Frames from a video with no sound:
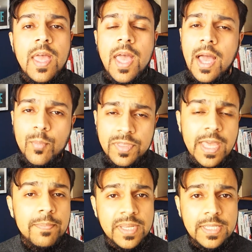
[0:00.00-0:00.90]
And what that
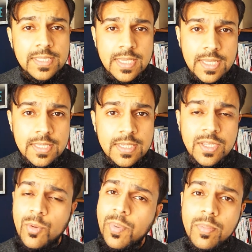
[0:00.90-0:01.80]
means is
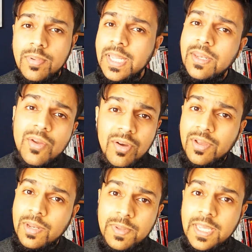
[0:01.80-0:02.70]
you're probably not going
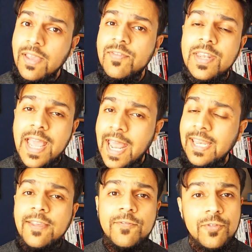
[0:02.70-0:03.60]
to be given
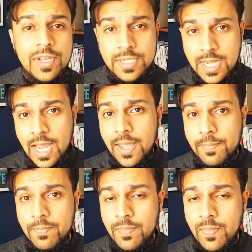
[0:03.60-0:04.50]
any free time.
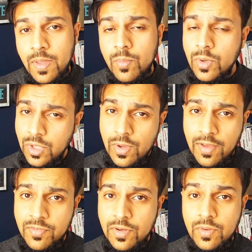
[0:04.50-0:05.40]
What you
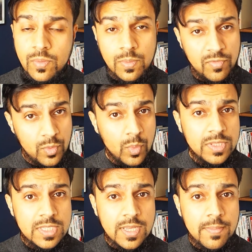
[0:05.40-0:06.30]
have to do, if you want
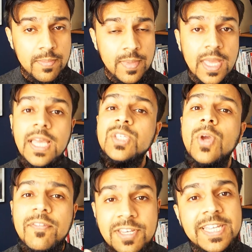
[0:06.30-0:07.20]
some, is you
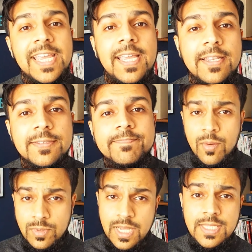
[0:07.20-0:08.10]
have to take it.
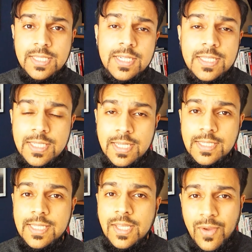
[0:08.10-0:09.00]
What I suggest is
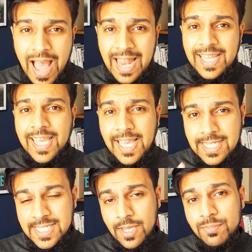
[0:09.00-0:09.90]
that you allocate
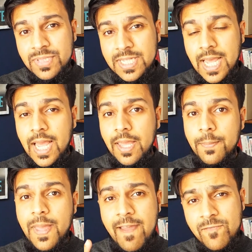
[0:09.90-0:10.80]
some time
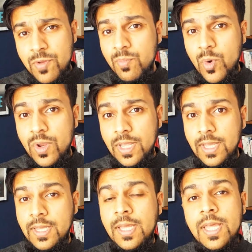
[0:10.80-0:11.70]
every
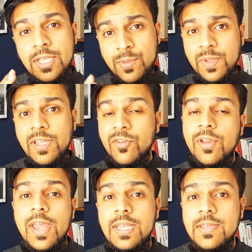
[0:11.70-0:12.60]
morning to being
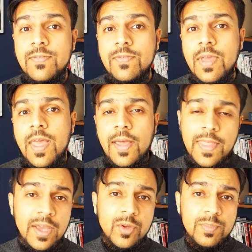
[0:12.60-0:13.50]
creative. And
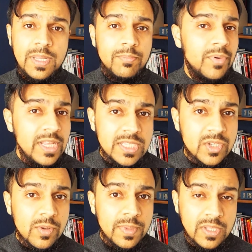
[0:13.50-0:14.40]
that could mean
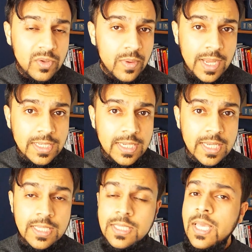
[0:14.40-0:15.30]
brainstorming new
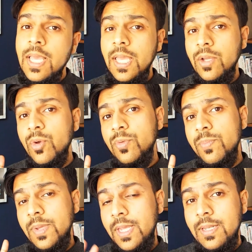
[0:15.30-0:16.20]
ideas. It could
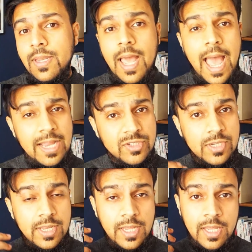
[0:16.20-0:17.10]
mean
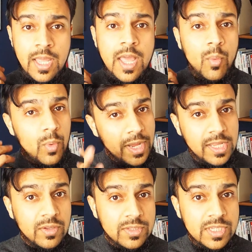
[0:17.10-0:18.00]
actually working
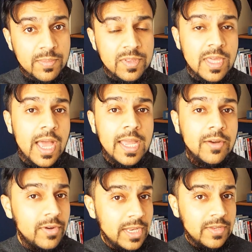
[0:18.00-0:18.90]
on some of the
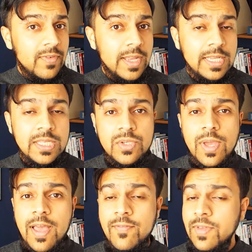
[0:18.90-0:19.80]
creative ideas you
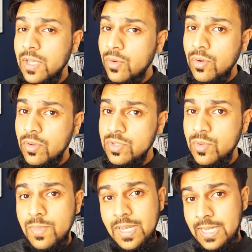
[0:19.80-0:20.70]
have. It could also
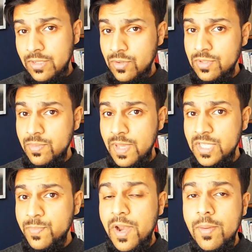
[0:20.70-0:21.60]
mean doing some
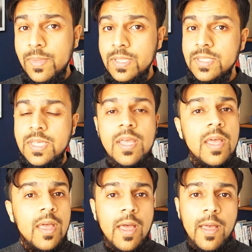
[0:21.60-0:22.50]
experiments.
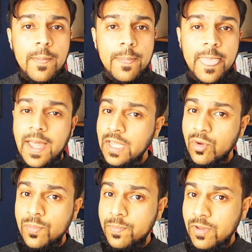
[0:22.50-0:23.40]
And it
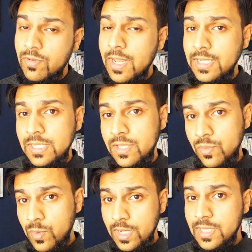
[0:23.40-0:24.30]
could be related to the
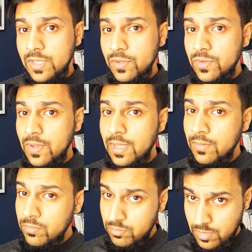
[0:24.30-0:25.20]
work that you're doing
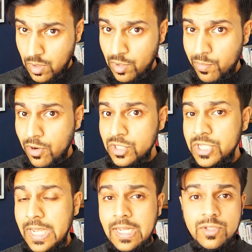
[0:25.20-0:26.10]
on a
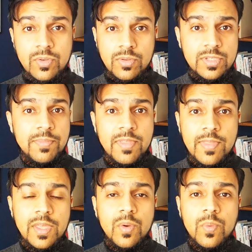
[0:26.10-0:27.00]
project or something
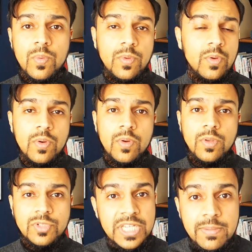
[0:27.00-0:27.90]
that your
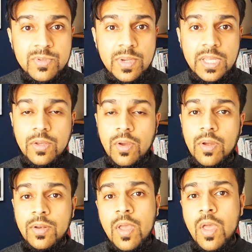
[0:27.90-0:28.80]
team's working
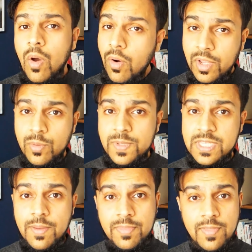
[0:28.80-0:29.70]
on, or it could be
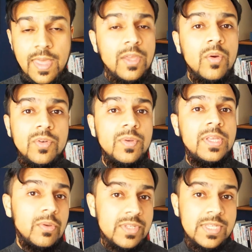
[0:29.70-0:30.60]
something that you're doing
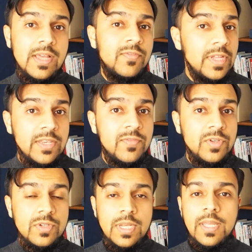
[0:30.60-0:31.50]
yourself
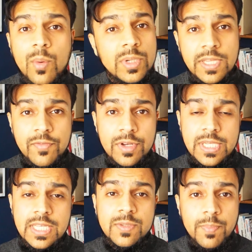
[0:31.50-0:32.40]
individually. Whatever it
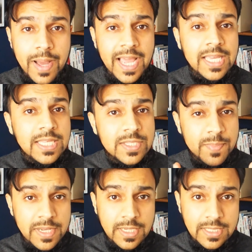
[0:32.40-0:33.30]
is, by
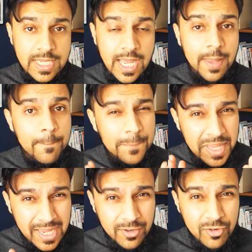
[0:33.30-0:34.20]
spending time
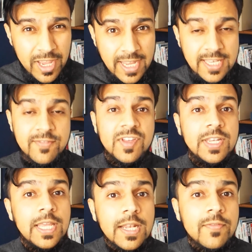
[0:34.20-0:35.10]
being creative and
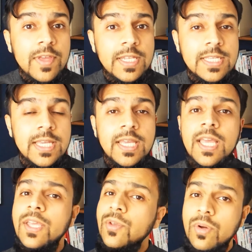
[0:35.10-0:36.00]
innovating,
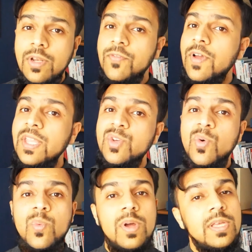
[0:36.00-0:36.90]
you're going to find your
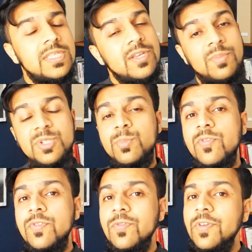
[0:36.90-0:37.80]
work so much more
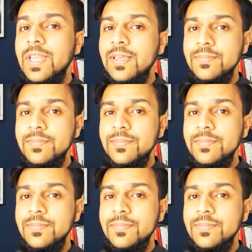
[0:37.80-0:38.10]
fulfilling.